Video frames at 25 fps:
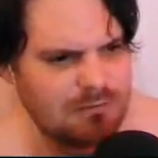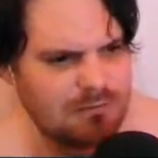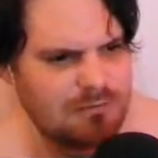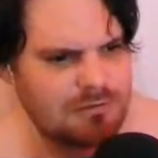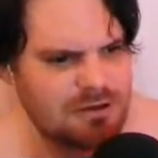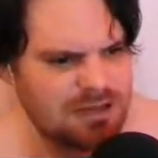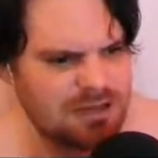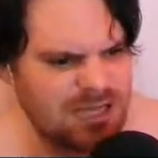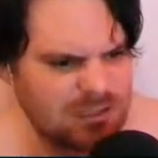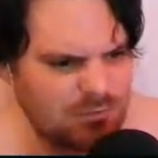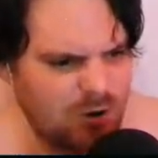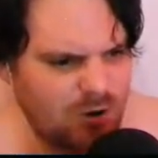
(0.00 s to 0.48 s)

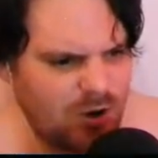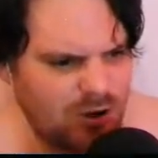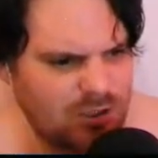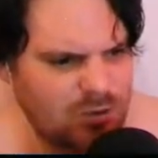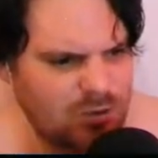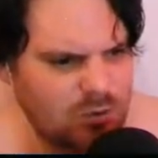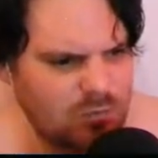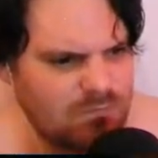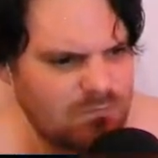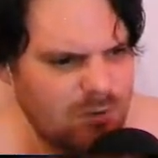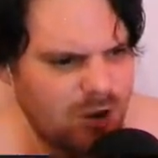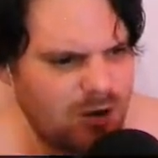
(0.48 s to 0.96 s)
So that's what I
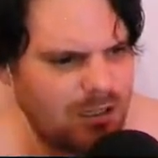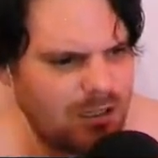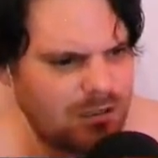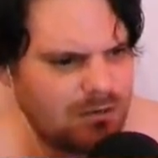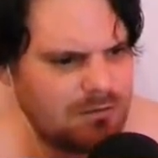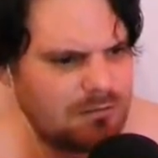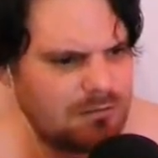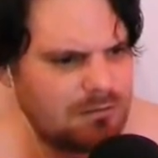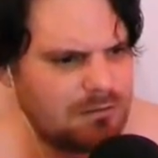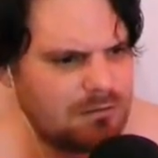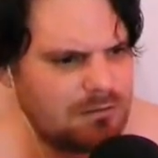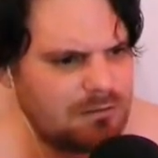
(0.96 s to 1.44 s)
call mine.
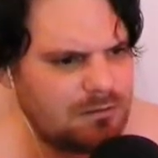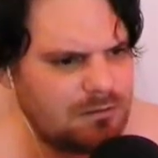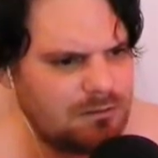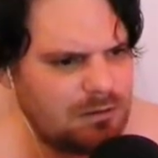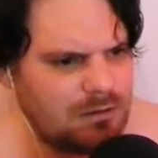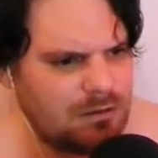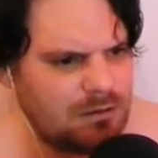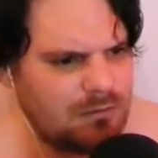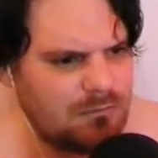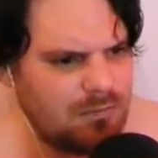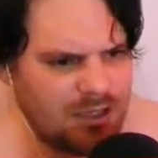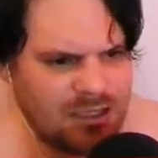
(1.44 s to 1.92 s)

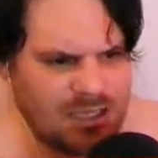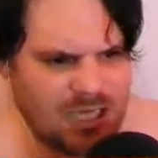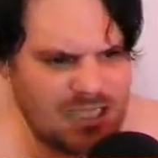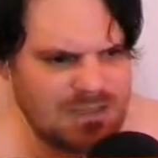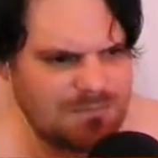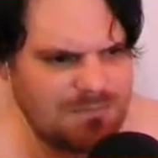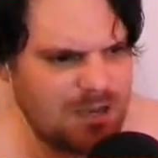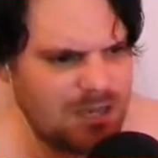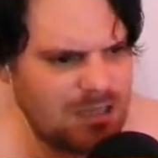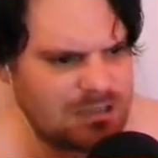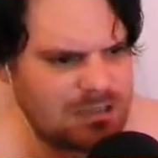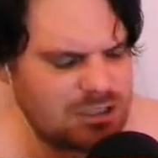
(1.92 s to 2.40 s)
My
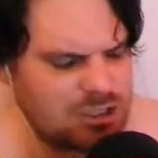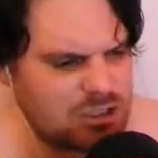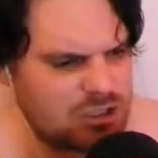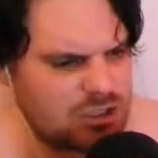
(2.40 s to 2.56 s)
gas mask is